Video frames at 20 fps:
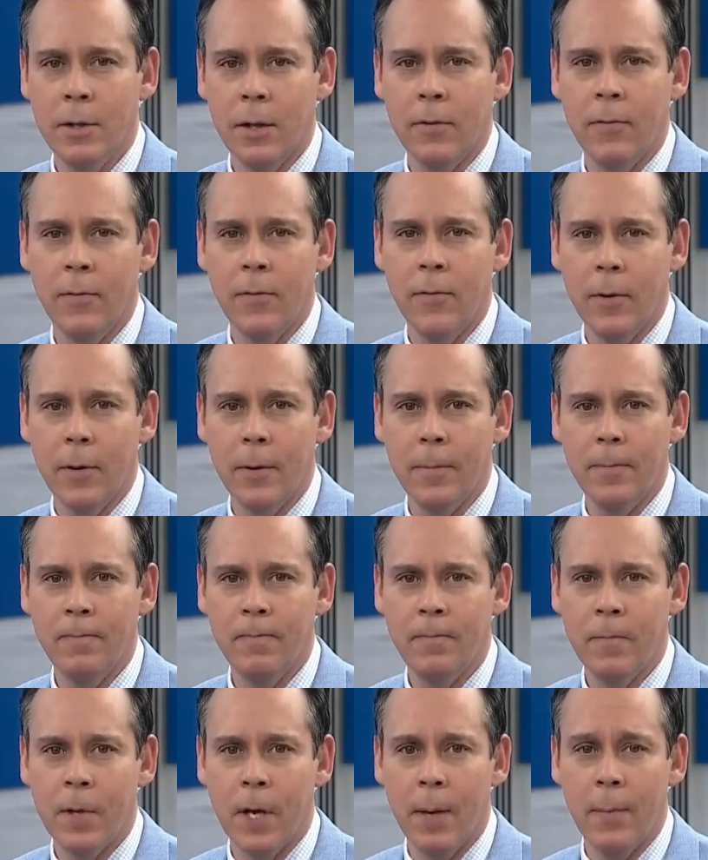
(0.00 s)
Doug Ford.
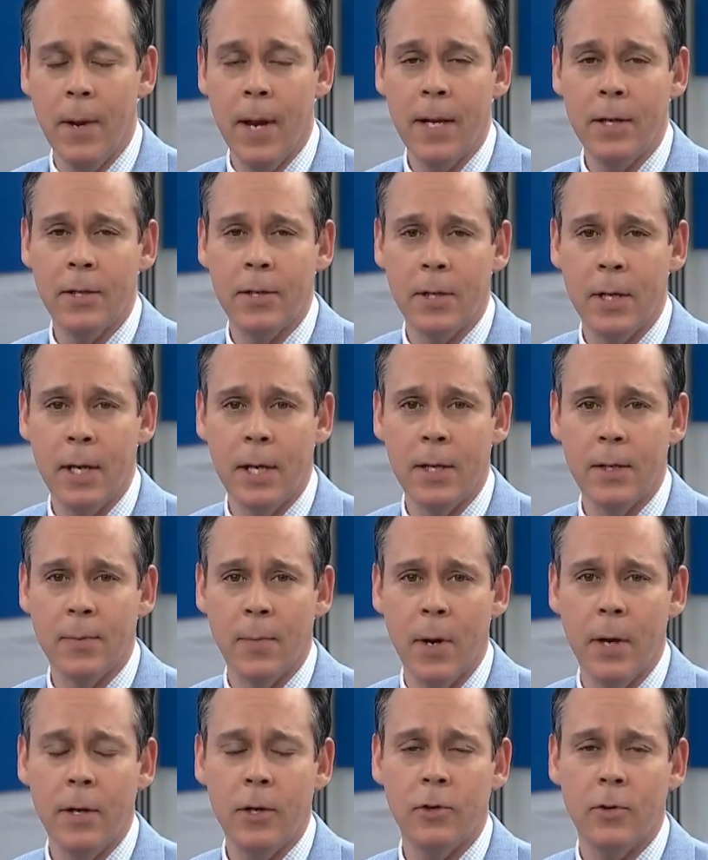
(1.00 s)
Up next,
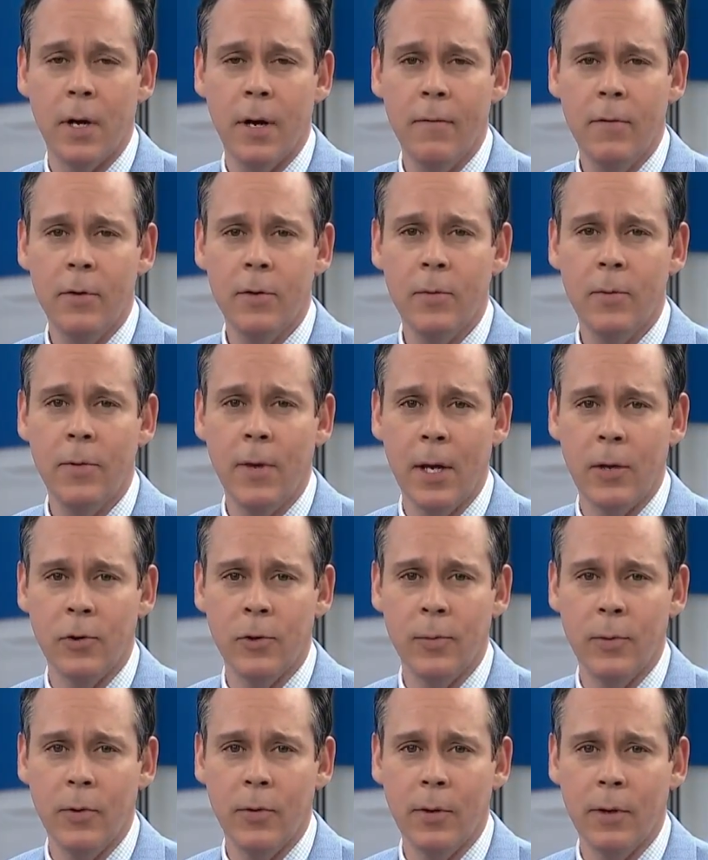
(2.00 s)
today's Market Drivers with
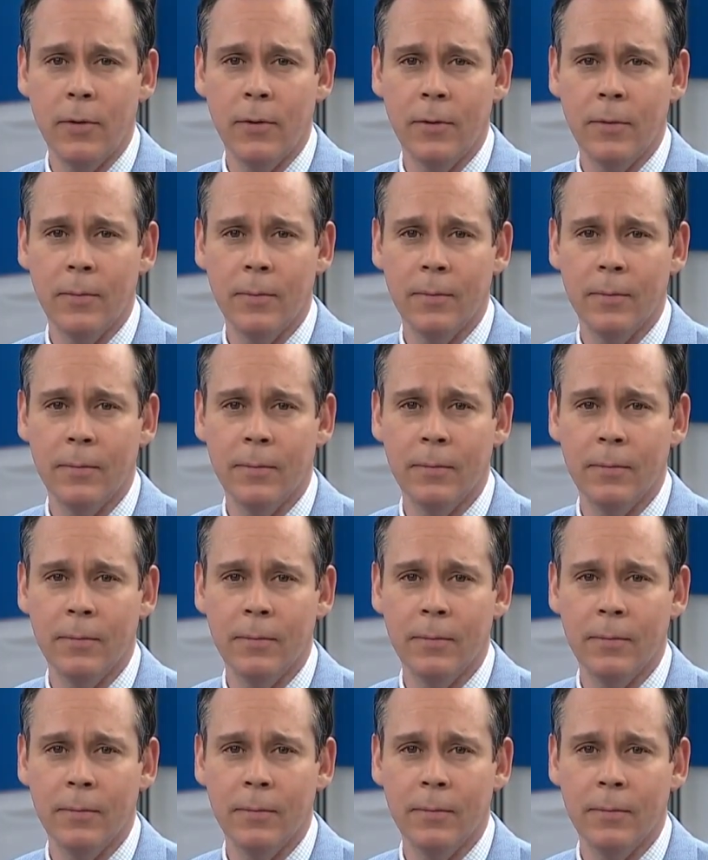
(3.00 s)
Andrew McCreath.